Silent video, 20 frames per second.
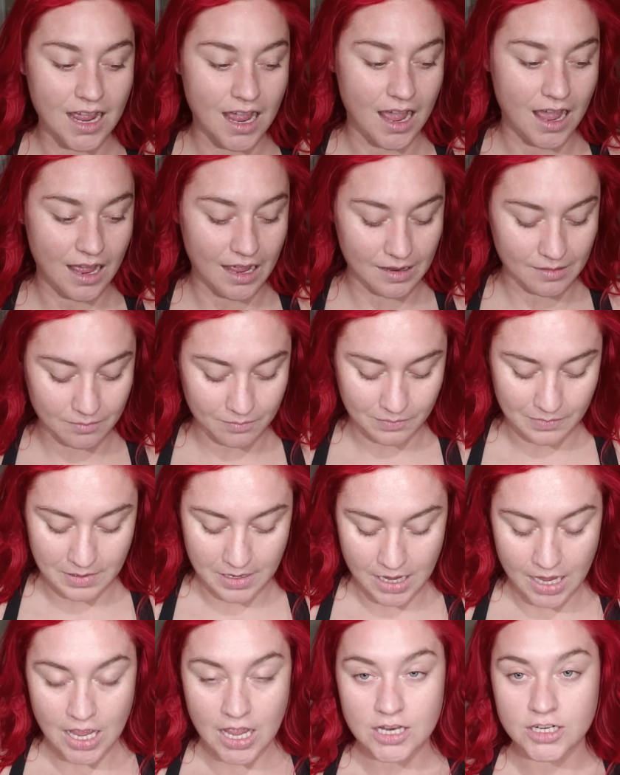
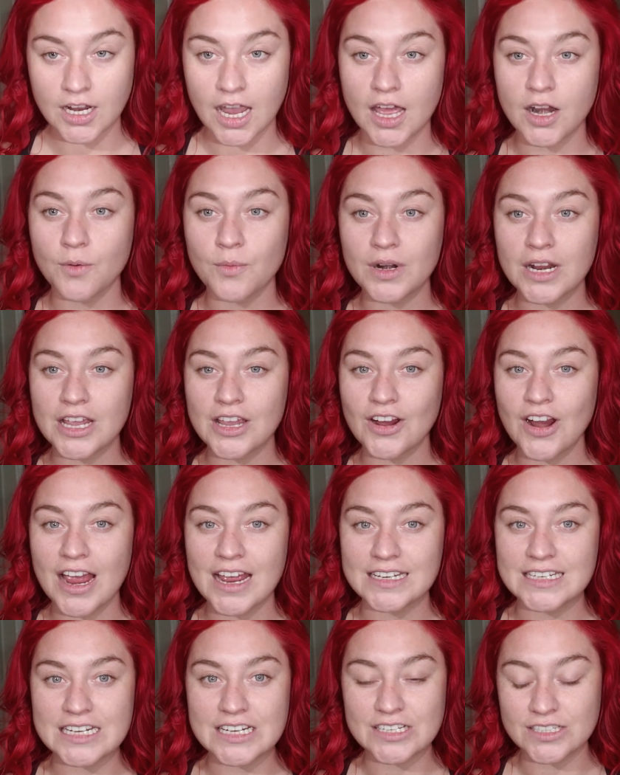Kind of want to hear
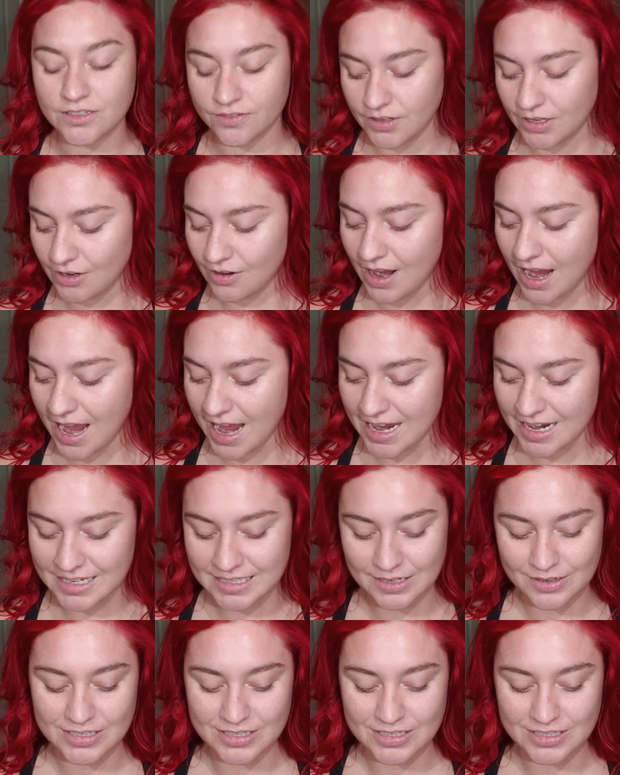ideas for you guys.